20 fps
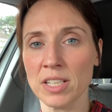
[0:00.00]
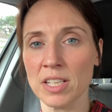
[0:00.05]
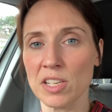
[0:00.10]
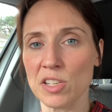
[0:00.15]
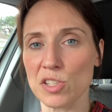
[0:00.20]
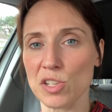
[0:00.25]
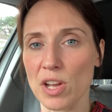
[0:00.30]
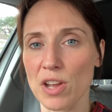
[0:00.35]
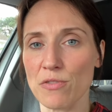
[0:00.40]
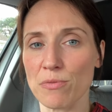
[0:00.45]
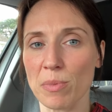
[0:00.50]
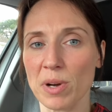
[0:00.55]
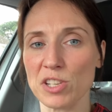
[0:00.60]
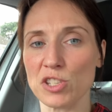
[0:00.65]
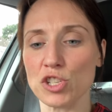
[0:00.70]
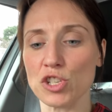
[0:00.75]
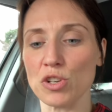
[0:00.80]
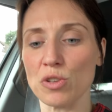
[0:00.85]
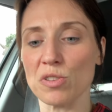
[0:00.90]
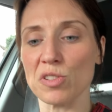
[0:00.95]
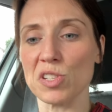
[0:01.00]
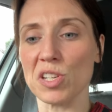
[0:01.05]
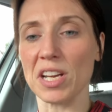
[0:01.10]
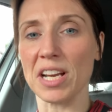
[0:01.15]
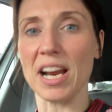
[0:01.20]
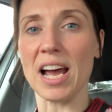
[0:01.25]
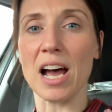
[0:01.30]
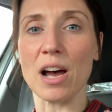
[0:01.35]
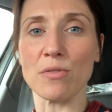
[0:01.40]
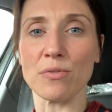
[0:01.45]
So if my students are going
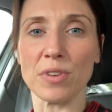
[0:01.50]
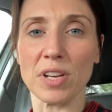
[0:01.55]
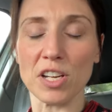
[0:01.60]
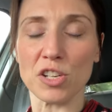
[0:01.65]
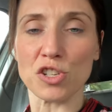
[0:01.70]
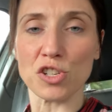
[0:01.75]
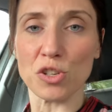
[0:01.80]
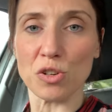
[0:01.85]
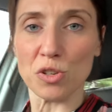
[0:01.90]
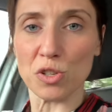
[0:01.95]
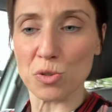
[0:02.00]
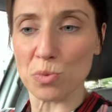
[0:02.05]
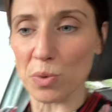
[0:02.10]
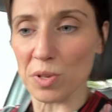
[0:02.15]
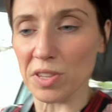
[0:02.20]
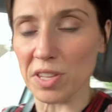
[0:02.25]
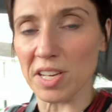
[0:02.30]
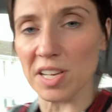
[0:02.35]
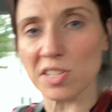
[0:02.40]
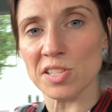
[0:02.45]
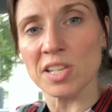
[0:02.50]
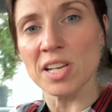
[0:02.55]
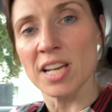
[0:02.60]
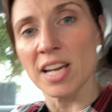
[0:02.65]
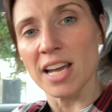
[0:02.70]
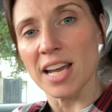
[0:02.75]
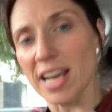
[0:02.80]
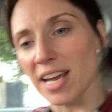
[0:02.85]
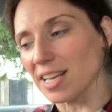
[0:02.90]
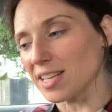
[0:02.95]
to have issues with this,
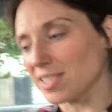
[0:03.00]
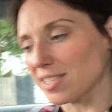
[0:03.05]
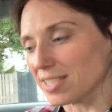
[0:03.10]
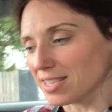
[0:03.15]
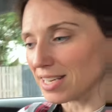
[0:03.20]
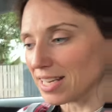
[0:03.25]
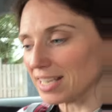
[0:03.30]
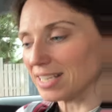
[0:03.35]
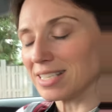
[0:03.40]
it's the